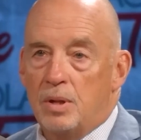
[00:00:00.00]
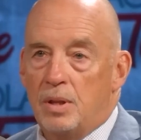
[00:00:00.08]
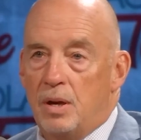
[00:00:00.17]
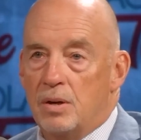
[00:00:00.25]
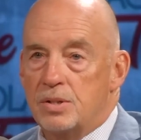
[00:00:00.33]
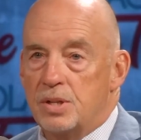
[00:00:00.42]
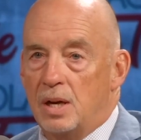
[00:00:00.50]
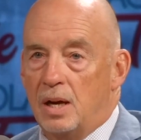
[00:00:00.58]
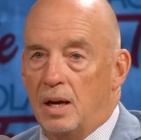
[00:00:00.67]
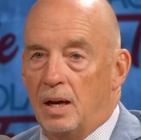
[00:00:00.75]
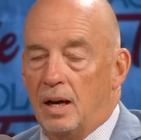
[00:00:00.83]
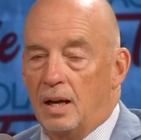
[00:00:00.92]
there's
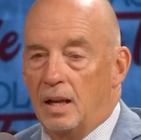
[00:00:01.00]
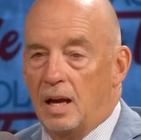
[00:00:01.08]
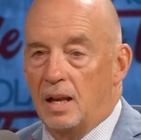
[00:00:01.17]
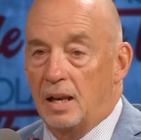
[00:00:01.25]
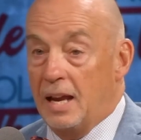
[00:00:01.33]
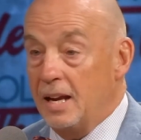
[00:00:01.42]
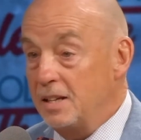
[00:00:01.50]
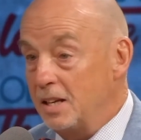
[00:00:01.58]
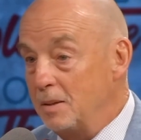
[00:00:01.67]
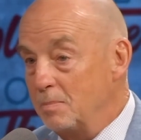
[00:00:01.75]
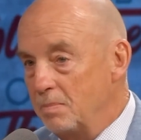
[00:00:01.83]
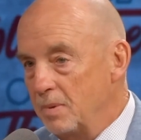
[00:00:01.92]
a
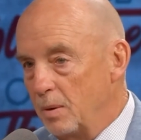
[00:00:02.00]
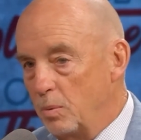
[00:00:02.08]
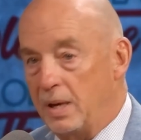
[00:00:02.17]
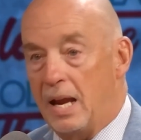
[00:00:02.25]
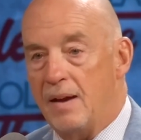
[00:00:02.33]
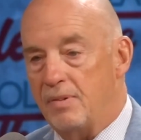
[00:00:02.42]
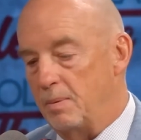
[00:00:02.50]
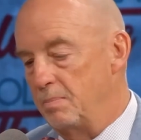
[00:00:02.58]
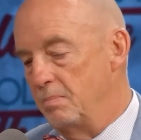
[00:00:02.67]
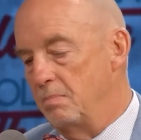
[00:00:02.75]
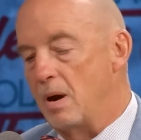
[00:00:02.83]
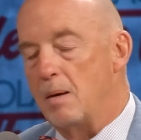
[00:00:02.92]
landing. We have
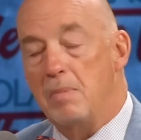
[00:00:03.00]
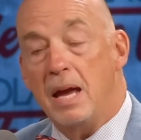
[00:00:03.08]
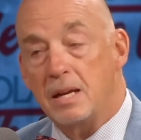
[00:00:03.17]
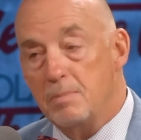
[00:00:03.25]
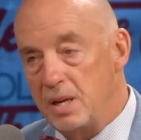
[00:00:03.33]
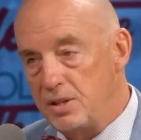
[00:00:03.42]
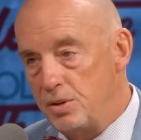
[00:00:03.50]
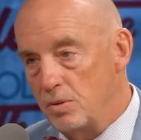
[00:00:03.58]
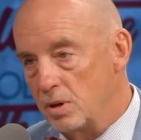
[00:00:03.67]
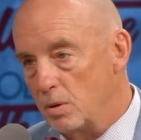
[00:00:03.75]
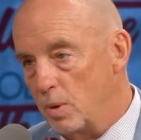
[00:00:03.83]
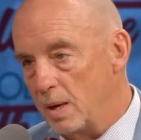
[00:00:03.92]
a mega menu
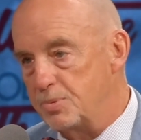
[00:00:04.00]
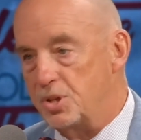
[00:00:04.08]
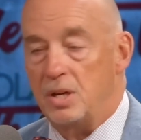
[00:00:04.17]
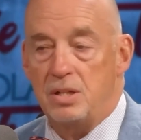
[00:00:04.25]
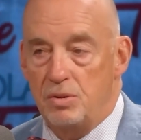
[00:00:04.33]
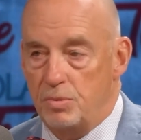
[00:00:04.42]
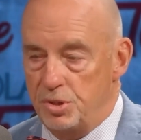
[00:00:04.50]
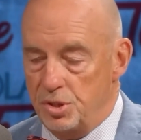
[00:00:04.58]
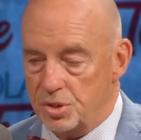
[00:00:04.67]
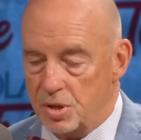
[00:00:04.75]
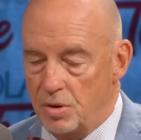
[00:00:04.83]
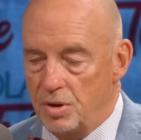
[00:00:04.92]
on our website. You would
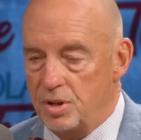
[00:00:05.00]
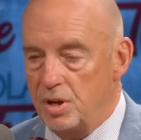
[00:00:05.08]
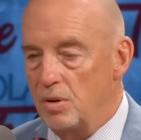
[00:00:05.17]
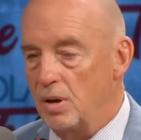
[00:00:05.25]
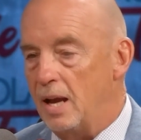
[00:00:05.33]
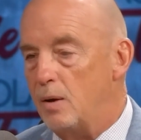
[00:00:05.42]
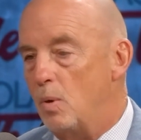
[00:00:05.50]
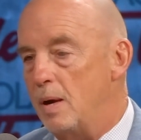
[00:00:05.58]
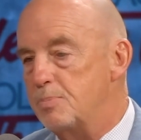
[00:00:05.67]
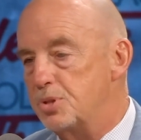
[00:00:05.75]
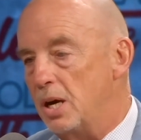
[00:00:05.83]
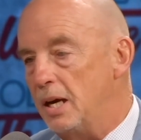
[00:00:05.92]
just go to the OLAC
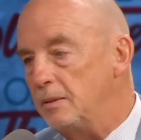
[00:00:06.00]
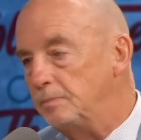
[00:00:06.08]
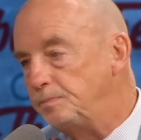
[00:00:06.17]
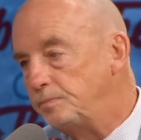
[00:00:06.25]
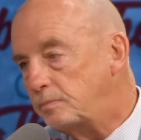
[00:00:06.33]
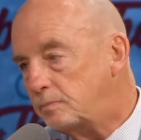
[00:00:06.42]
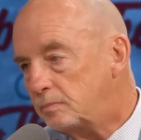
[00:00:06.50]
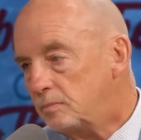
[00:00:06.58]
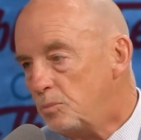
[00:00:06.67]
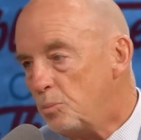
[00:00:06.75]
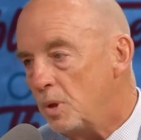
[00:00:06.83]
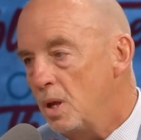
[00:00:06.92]
website.
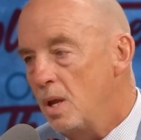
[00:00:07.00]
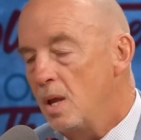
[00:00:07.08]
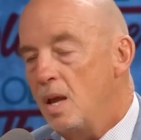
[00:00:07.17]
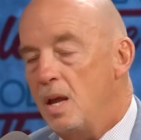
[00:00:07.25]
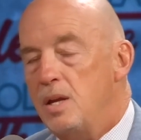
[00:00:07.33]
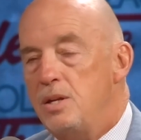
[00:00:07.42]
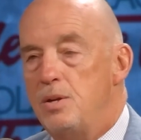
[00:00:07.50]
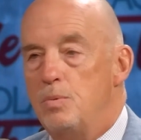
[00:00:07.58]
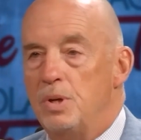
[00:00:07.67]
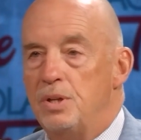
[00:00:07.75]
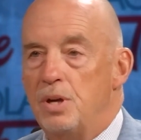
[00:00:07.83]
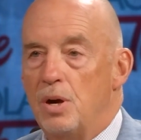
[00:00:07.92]
You
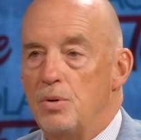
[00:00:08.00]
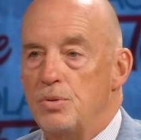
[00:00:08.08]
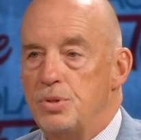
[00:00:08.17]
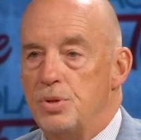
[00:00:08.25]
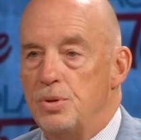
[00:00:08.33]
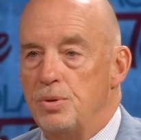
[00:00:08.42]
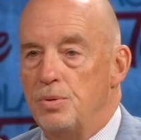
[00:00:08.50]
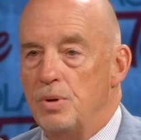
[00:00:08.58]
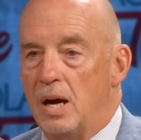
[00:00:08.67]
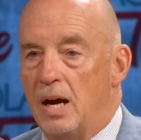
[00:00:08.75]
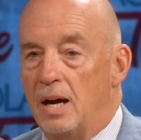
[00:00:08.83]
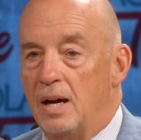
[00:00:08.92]
would go to
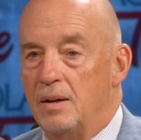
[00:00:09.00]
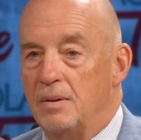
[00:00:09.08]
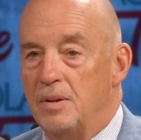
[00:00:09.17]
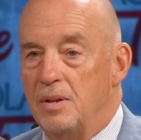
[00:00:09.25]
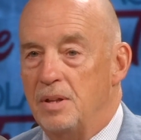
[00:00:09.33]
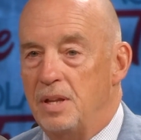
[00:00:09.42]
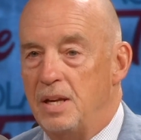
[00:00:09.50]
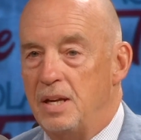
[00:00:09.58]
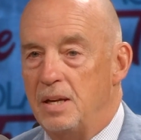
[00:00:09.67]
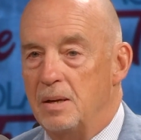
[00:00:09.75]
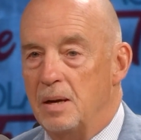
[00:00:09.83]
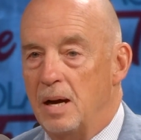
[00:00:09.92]

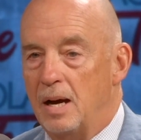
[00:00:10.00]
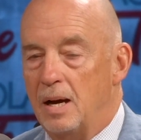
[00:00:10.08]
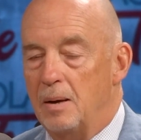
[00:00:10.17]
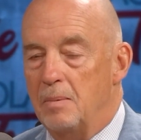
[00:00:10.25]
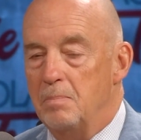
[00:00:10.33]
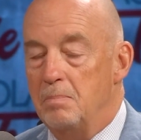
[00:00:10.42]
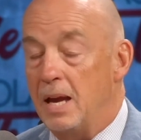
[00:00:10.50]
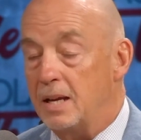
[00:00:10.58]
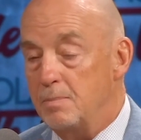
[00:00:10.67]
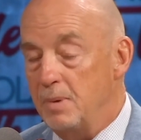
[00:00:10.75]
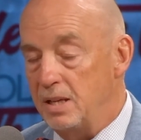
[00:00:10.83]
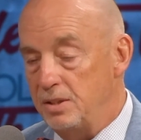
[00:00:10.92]
the
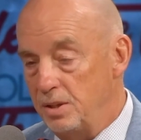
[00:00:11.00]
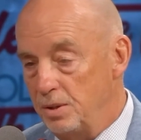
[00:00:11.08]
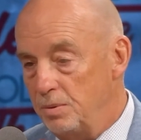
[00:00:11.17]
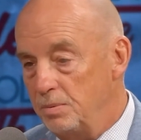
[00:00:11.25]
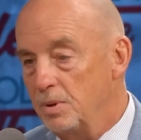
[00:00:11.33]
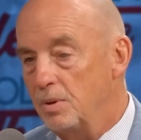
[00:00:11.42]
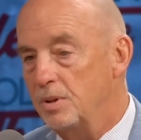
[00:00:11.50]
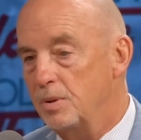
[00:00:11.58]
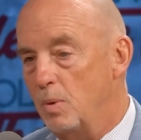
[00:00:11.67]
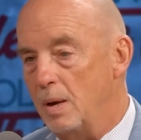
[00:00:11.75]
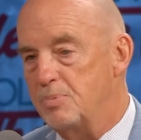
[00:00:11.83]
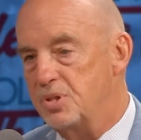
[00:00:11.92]
mega menu on the
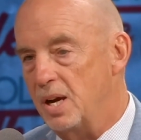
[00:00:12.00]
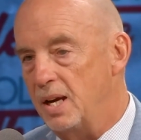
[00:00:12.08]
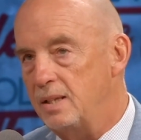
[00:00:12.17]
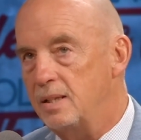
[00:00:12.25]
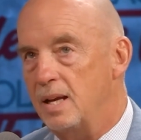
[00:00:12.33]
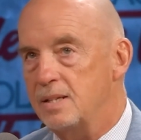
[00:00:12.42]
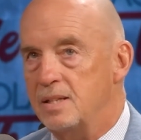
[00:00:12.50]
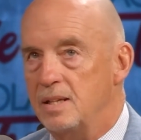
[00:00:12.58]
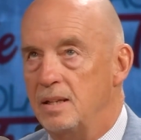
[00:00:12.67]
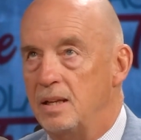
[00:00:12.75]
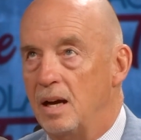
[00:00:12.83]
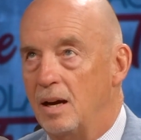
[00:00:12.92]
website. That's
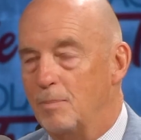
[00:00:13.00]
in the